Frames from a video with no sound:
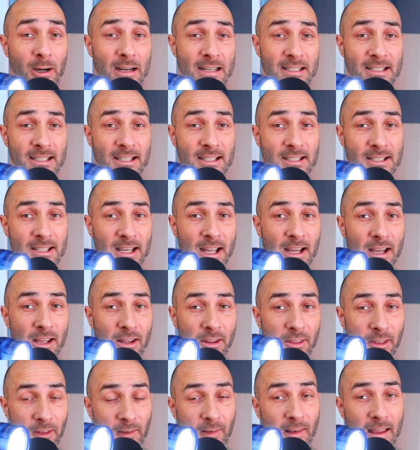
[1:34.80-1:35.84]
presses,
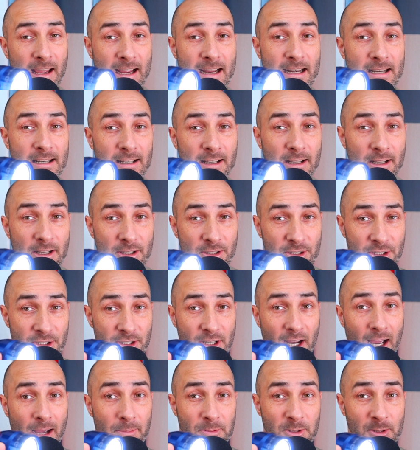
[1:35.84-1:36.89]
the light
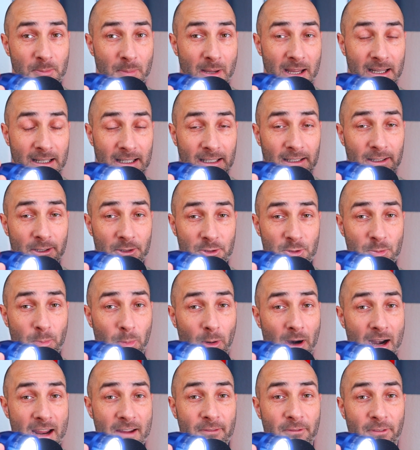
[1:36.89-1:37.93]
stops making those
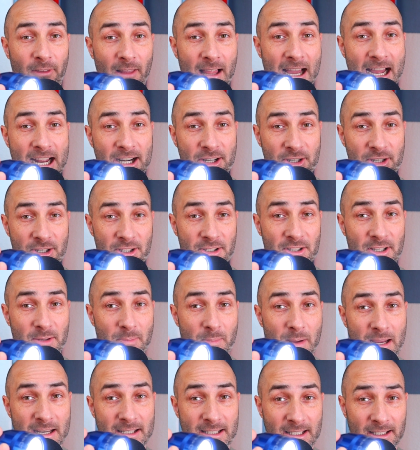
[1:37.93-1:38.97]
bright flashes.
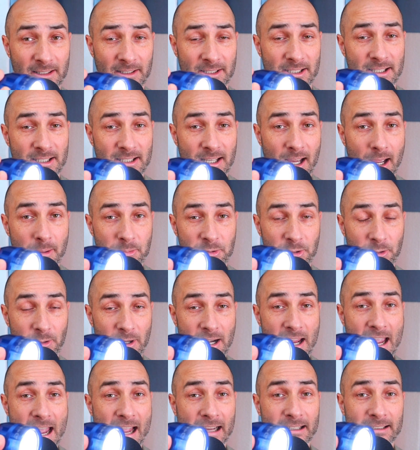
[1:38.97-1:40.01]
It basically stops
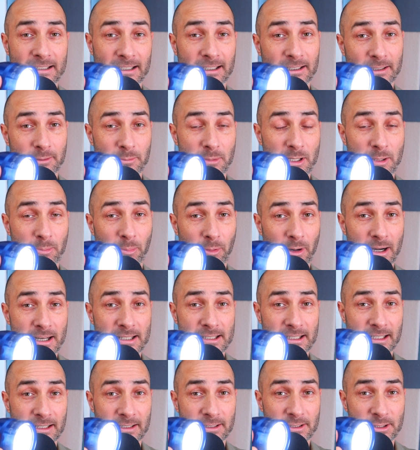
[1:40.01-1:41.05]
reacting to me
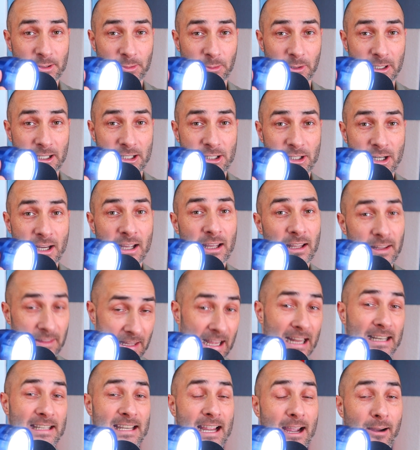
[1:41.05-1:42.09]
pressing the switch.
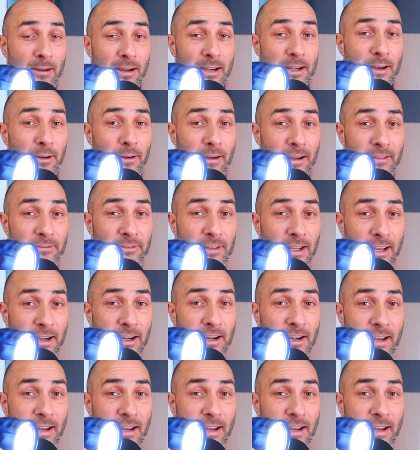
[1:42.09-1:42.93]
That's how I know I've done